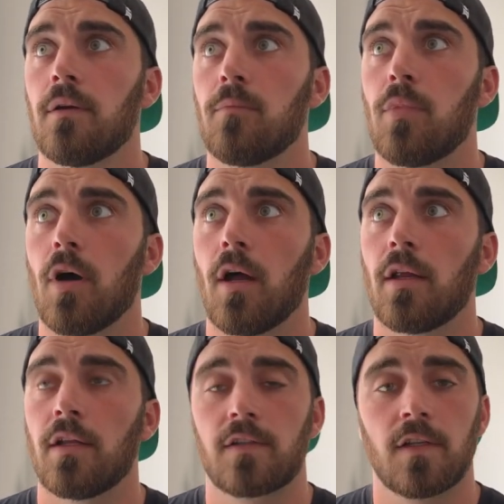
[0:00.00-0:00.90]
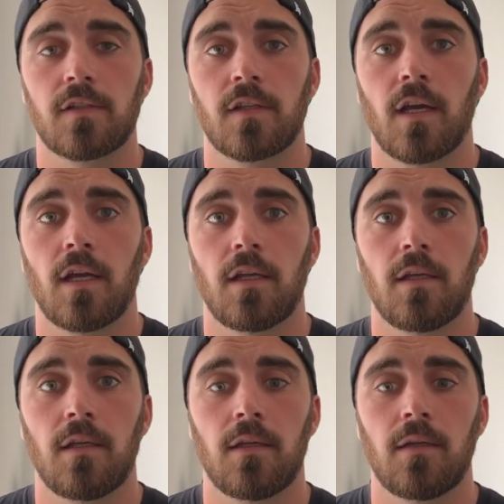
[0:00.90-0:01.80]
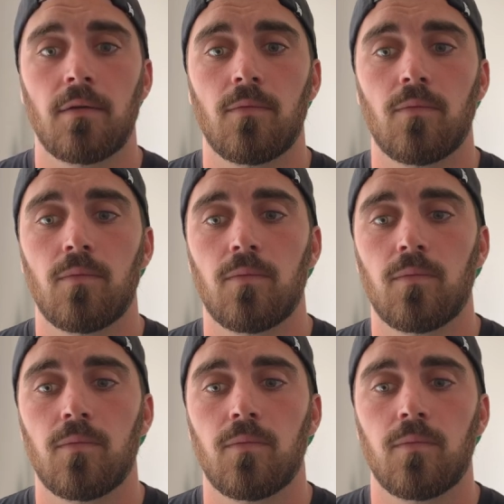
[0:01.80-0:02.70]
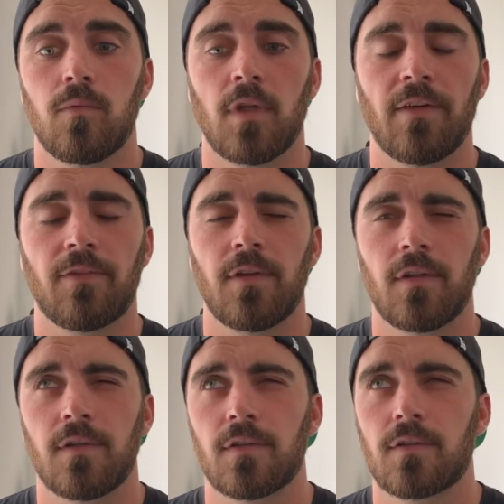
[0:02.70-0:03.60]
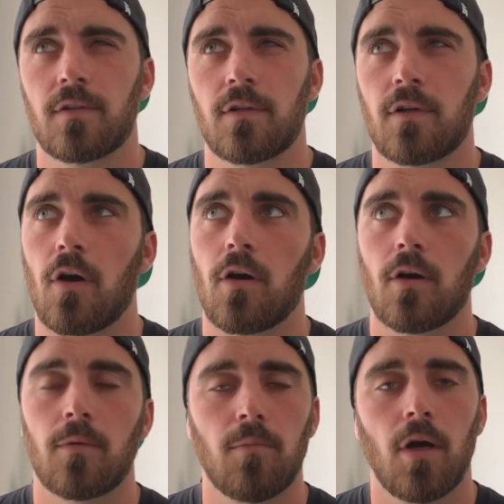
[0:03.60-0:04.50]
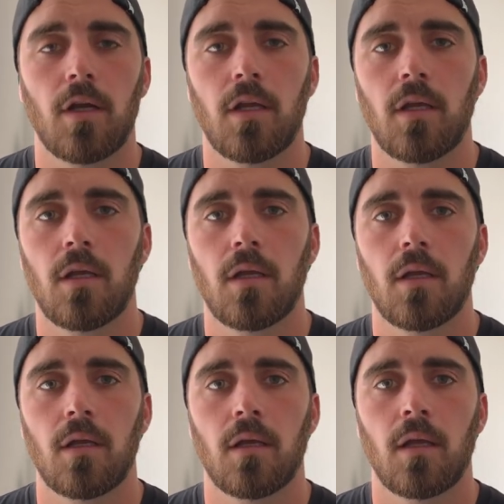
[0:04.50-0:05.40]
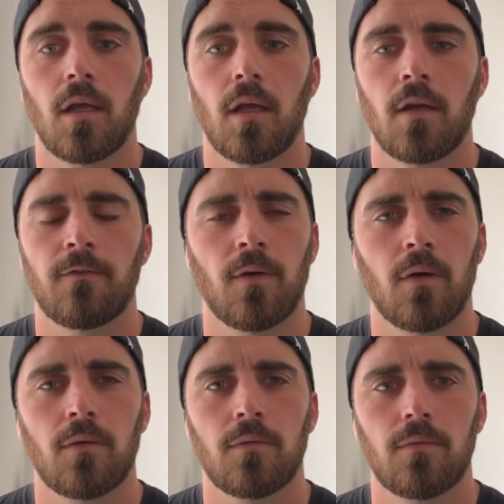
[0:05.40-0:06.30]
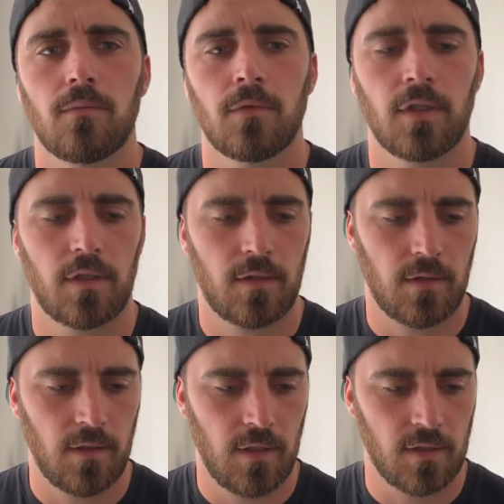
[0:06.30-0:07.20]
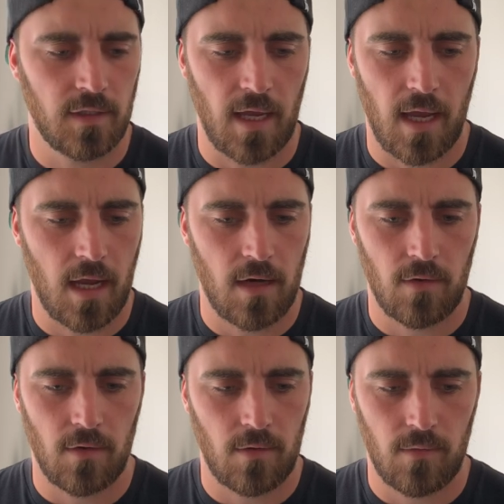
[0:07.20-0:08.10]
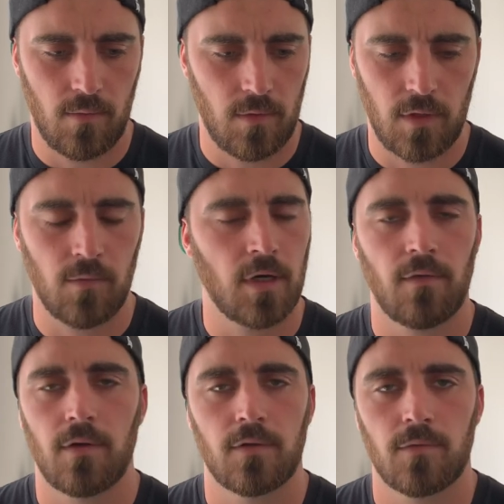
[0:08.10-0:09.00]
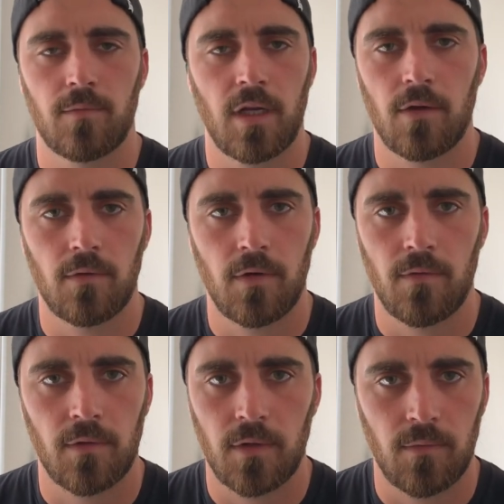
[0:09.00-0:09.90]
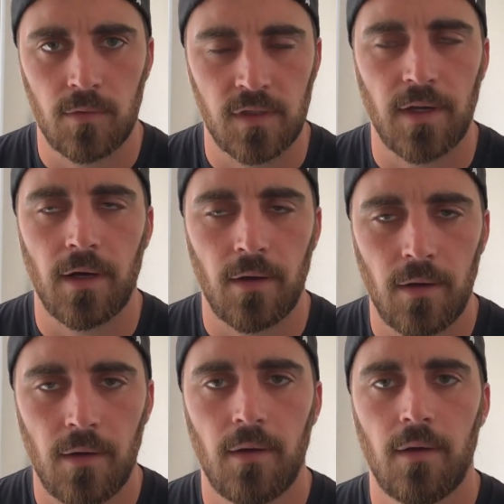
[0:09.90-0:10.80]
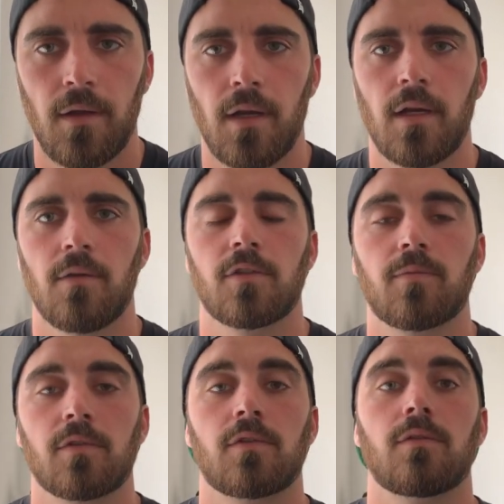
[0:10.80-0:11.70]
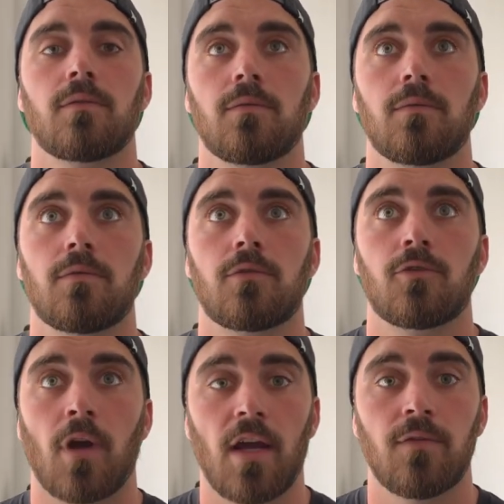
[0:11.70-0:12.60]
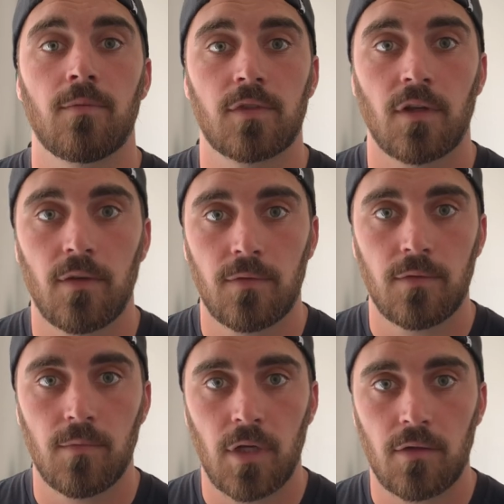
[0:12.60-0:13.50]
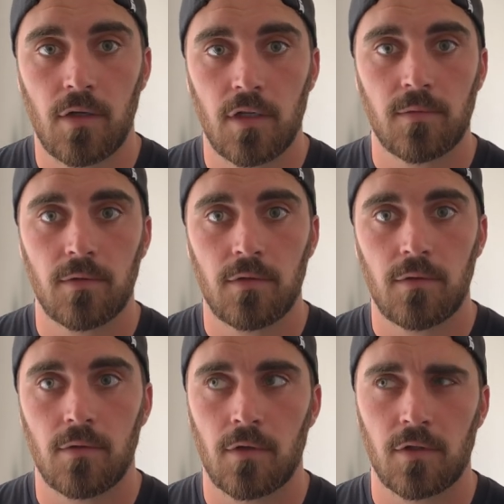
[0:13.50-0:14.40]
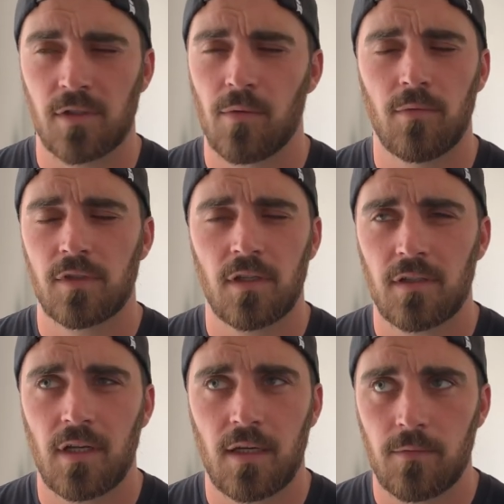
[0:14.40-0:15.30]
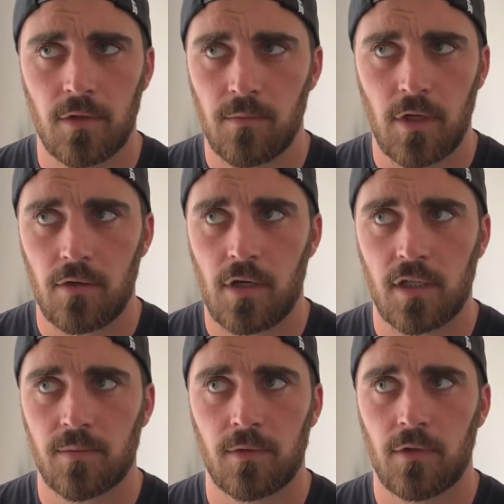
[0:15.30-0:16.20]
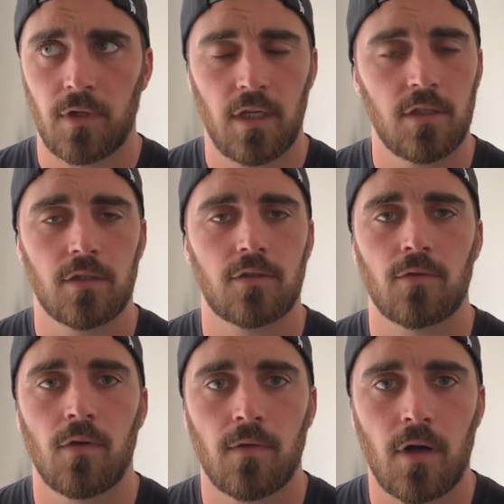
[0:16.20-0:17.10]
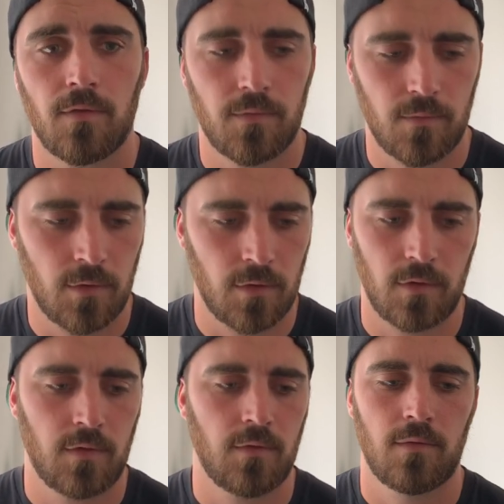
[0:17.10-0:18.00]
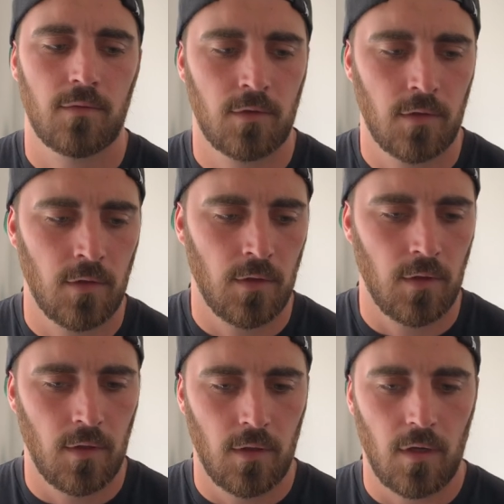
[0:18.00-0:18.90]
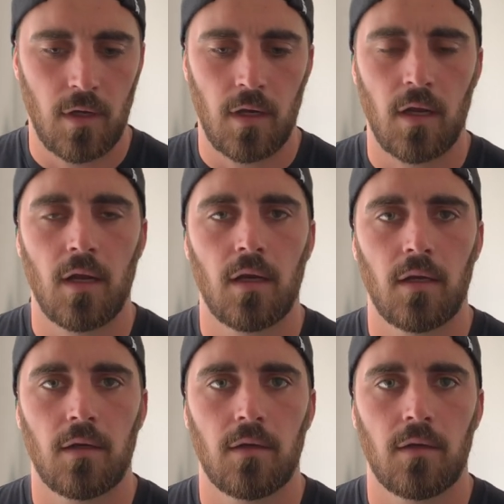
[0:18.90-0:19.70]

But it says that he left his card, money, and phone with his dad or whatever, his roommate or whoever that was there. And he was supposed to drive himself to a mental hospital, or someone was going to take him to the mental hospital, and he just drove off, one of the two. And